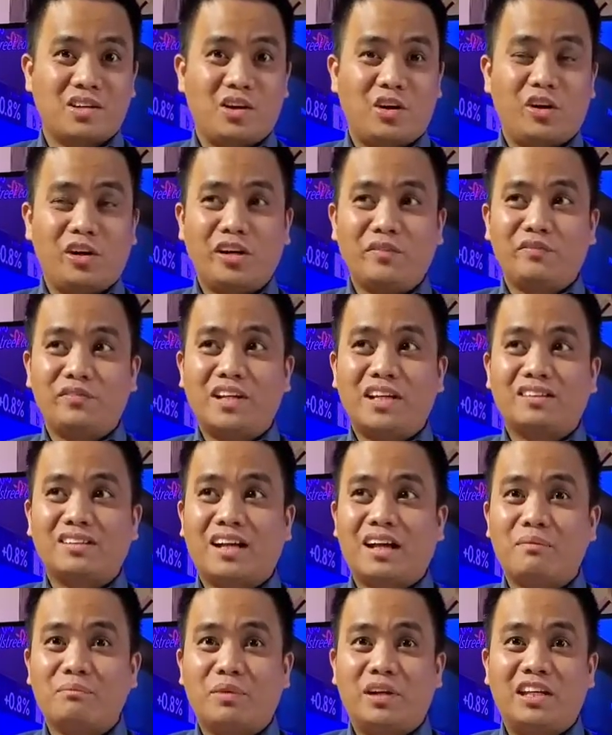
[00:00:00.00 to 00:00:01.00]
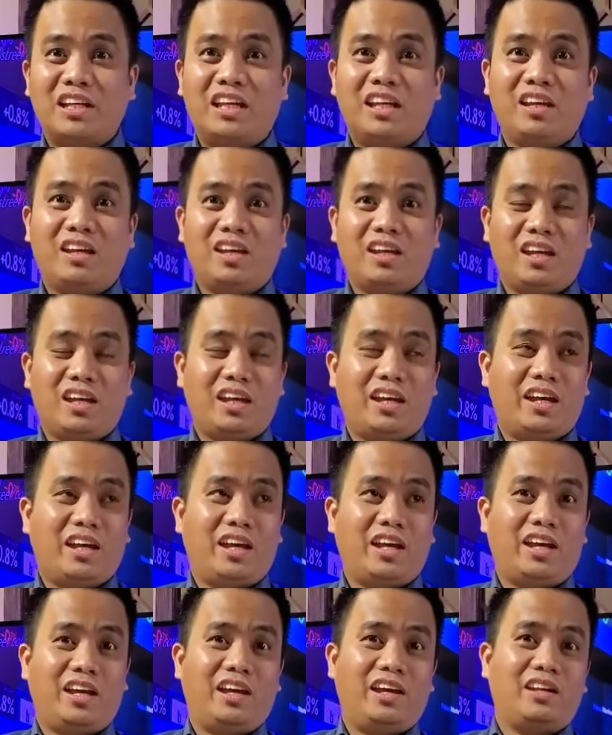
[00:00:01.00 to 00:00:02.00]
Or if that company,
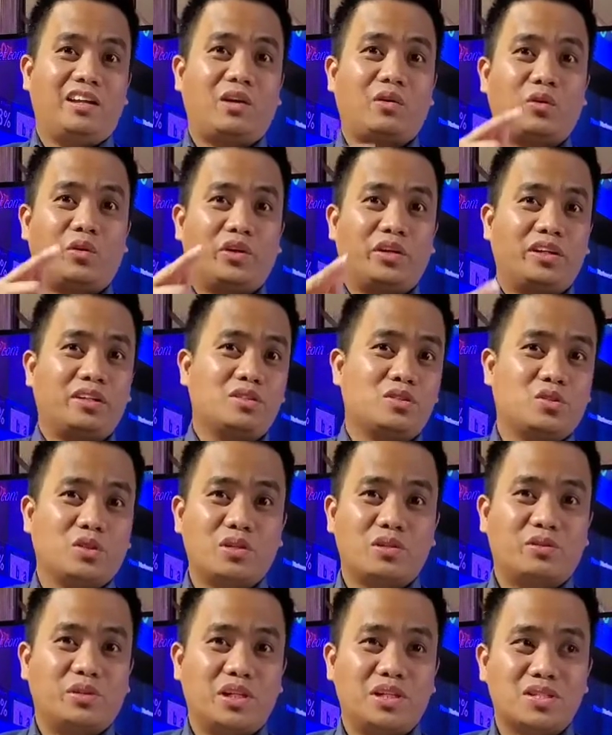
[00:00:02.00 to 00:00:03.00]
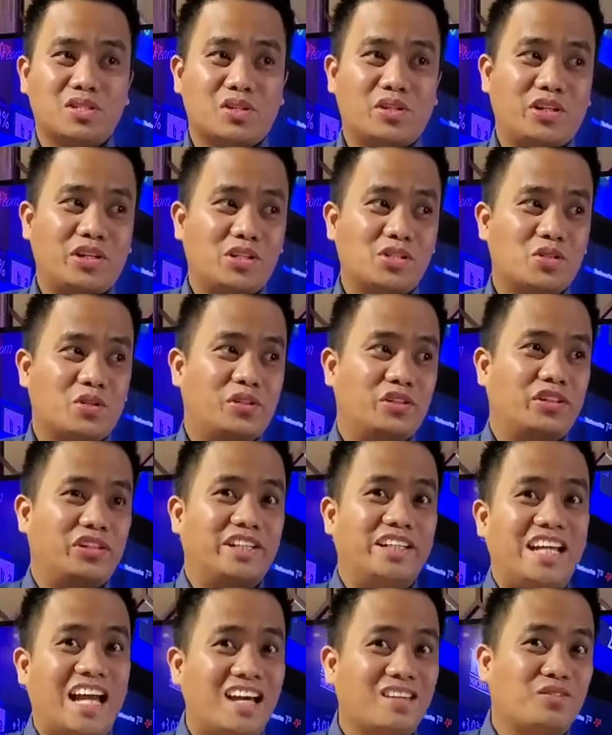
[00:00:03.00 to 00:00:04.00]
in accordance to your research or your
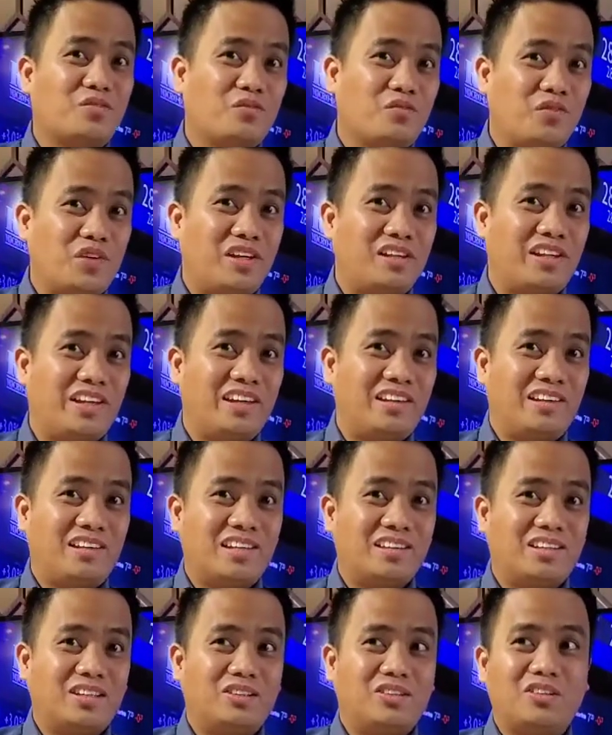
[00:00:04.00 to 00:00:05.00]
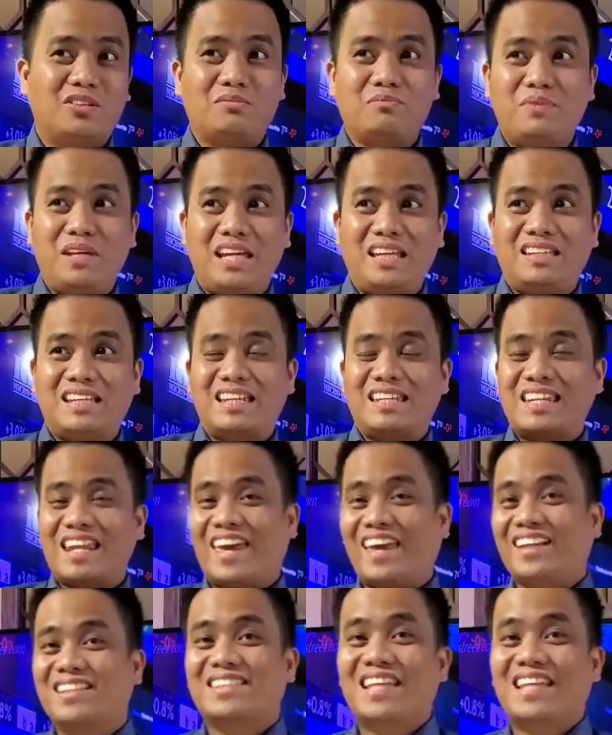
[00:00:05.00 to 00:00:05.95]
gut feeling that it could be the next